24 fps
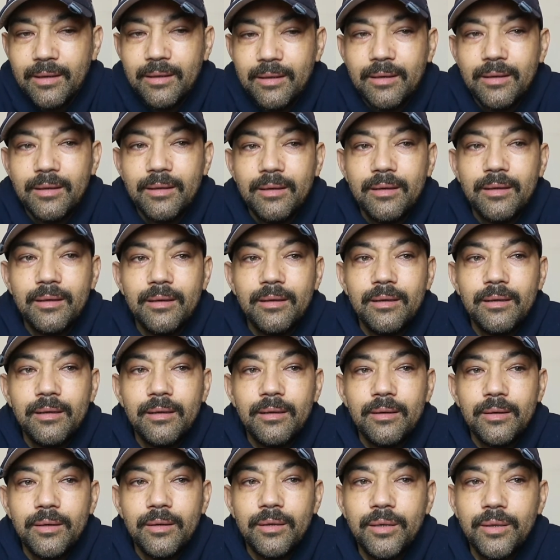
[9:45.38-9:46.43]

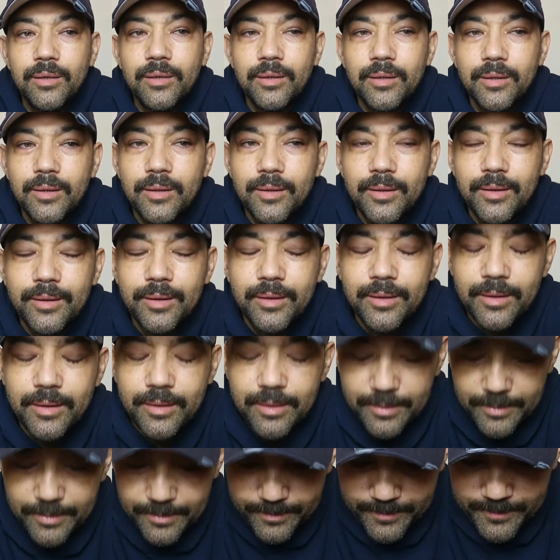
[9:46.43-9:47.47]

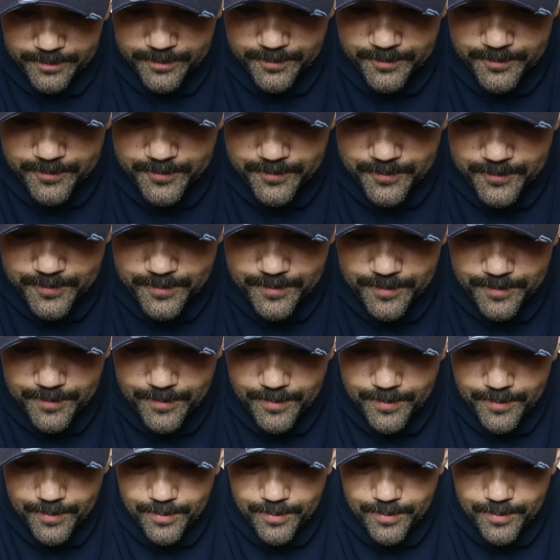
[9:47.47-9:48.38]
(no one is talking)